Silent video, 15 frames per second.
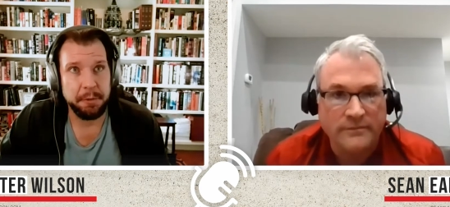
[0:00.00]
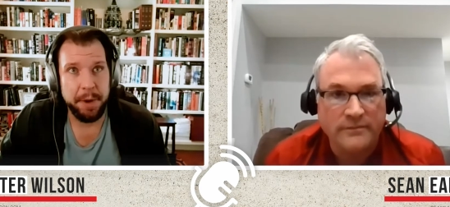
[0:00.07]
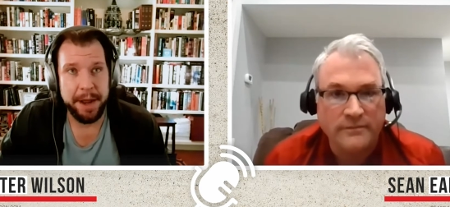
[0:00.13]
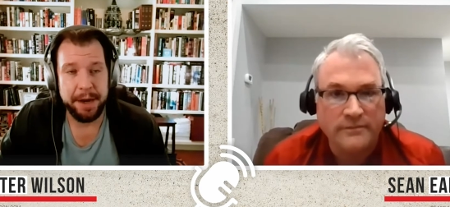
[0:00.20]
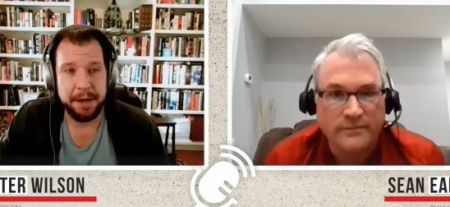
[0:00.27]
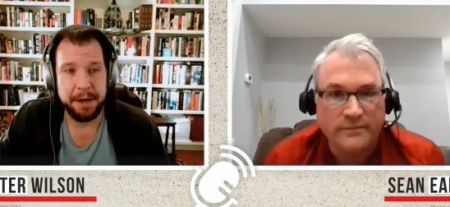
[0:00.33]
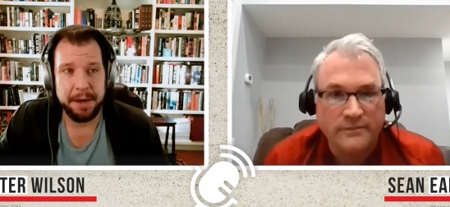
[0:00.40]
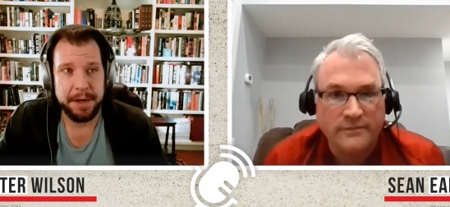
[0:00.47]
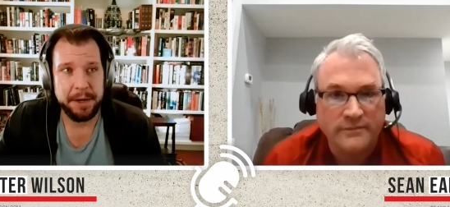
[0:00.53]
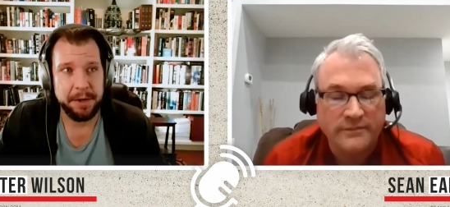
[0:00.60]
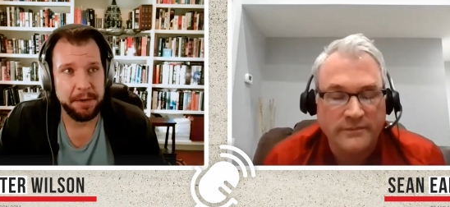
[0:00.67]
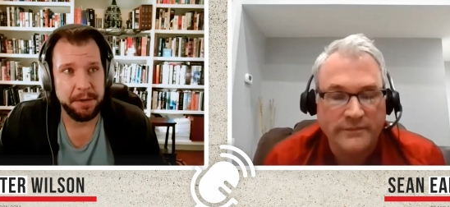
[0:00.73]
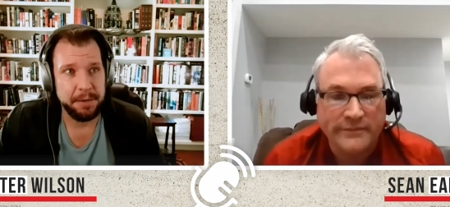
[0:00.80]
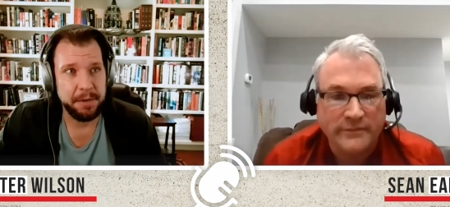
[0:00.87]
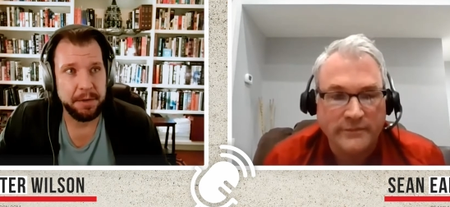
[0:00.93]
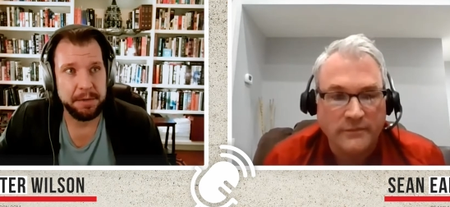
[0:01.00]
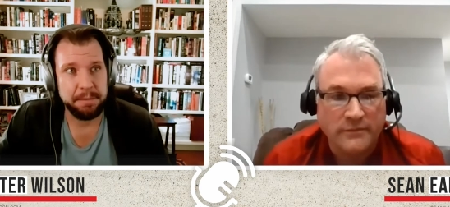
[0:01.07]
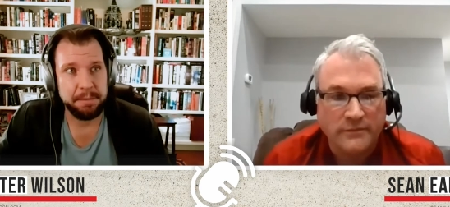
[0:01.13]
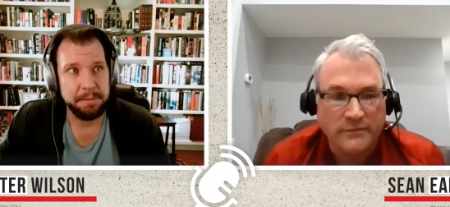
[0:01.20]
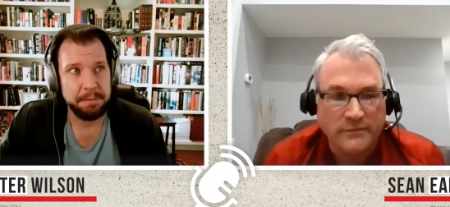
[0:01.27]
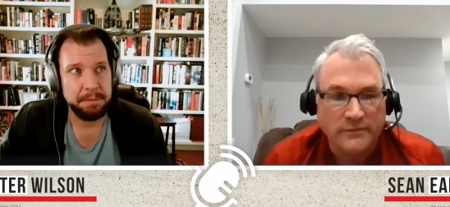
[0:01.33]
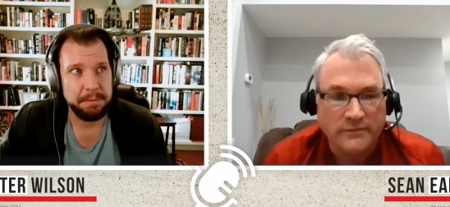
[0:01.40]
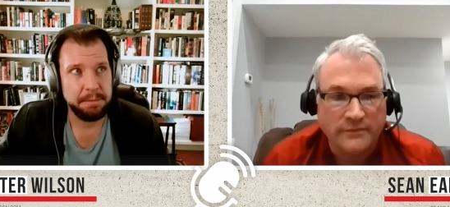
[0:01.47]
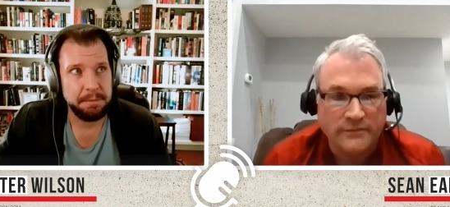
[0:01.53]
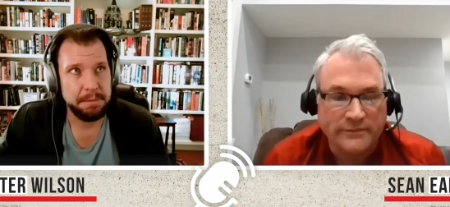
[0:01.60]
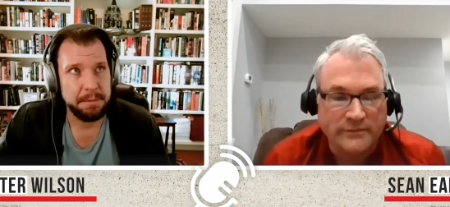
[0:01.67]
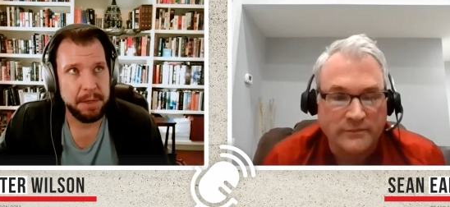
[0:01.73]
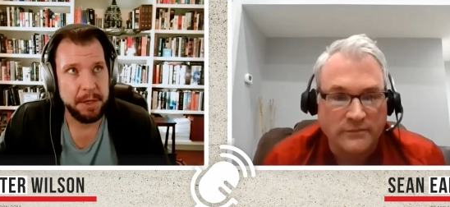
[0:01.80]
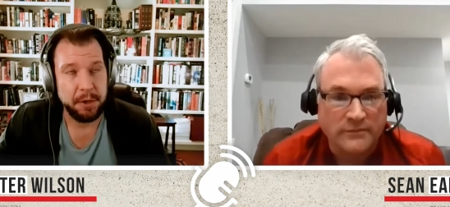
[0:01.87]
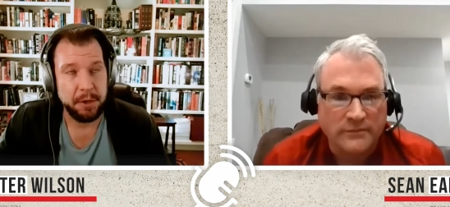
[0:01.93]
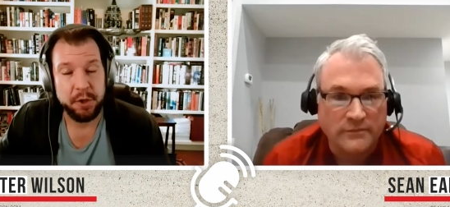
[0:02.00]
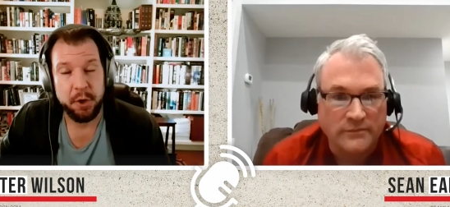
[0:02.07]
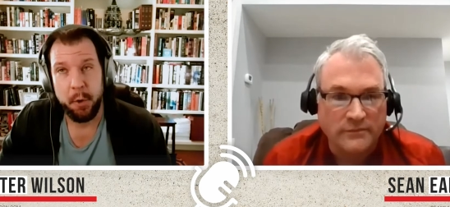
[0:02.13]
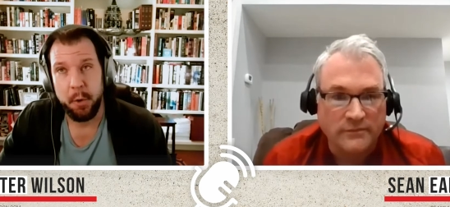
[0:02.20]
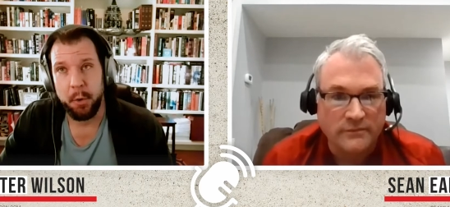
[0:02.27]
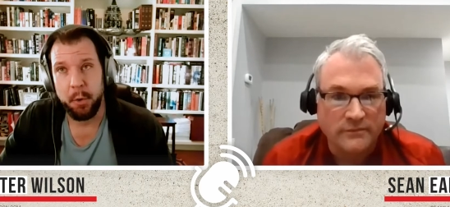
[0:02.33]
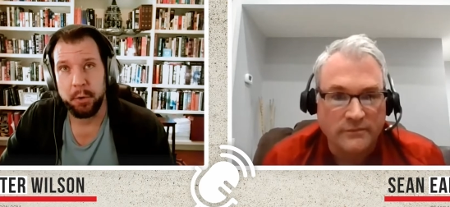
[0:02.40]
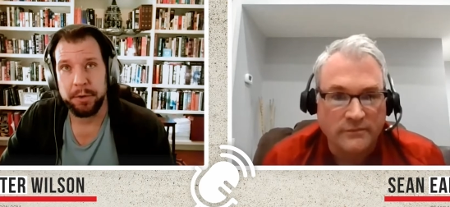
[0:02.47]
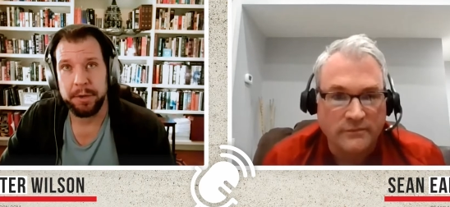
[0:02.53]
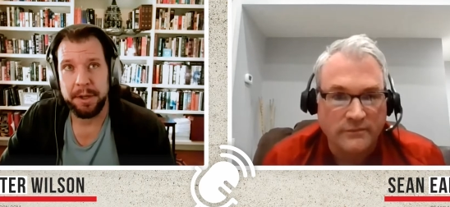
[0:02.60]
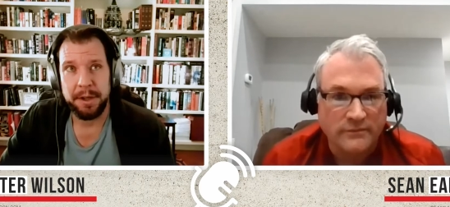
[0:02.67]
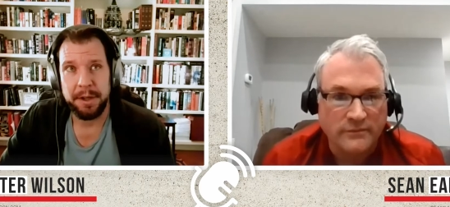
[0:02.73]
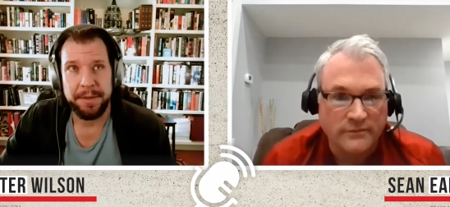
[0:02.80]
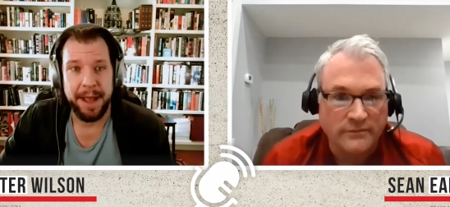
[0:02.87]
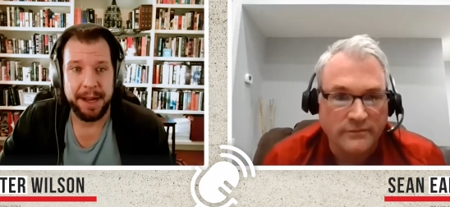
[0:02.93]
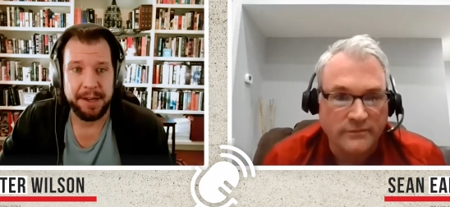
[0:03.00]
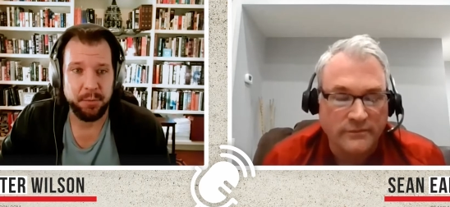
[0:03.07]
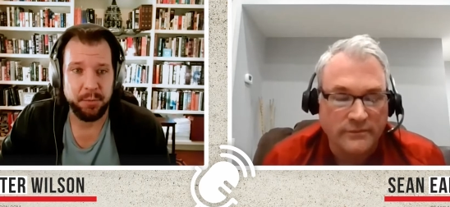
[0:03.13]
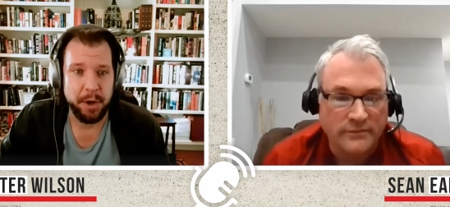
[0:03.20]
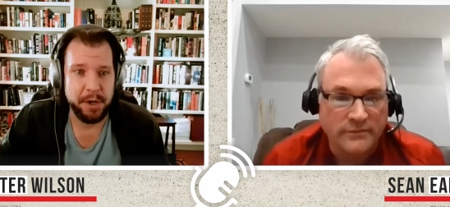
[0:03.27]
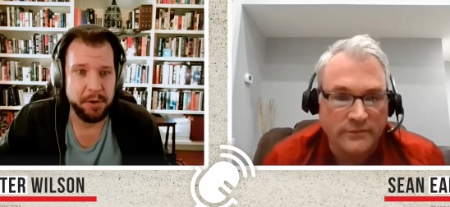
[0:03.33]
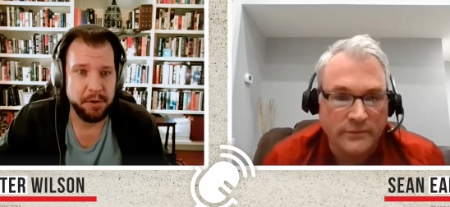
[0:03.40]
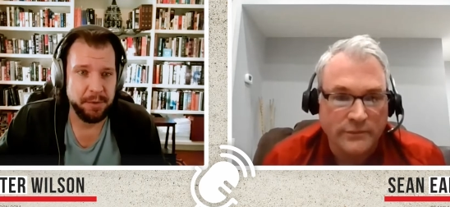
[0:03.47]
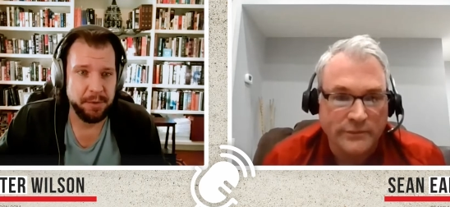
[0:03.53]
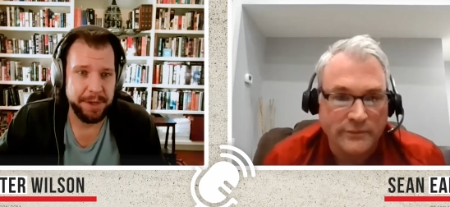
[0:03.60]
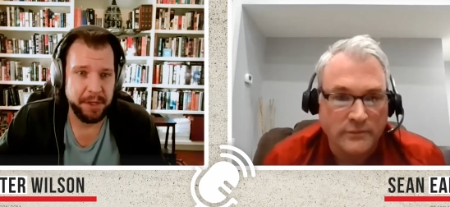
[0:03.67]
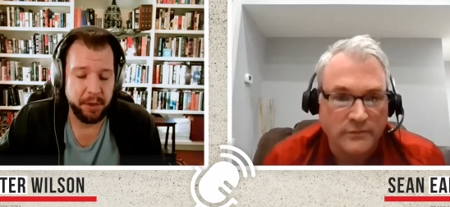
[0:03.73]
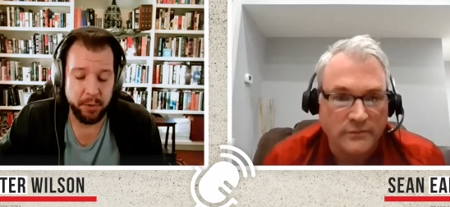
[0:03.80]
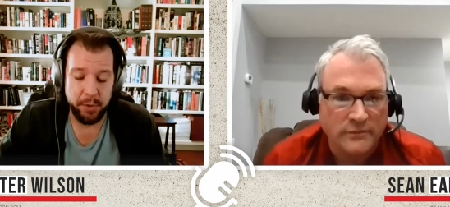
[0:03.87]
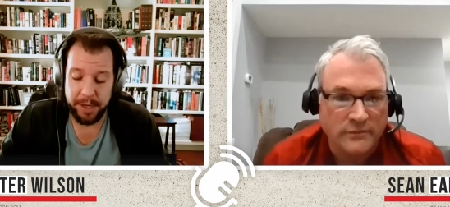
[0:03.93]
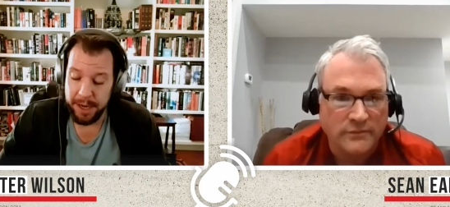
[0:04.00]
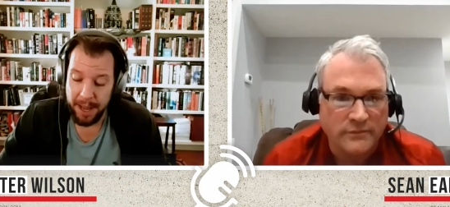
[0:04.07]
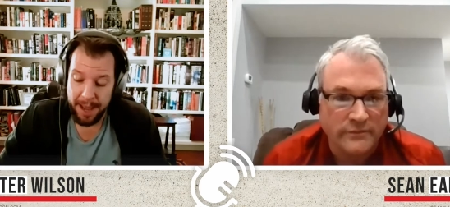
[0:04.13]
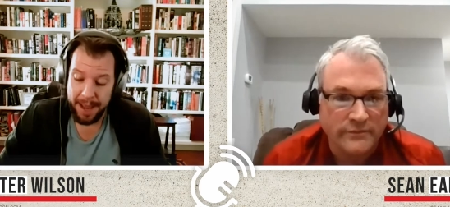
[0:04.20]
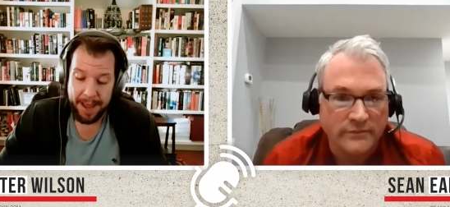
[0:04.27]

Speaker 1: writer, you're you're told that's what you should be doing.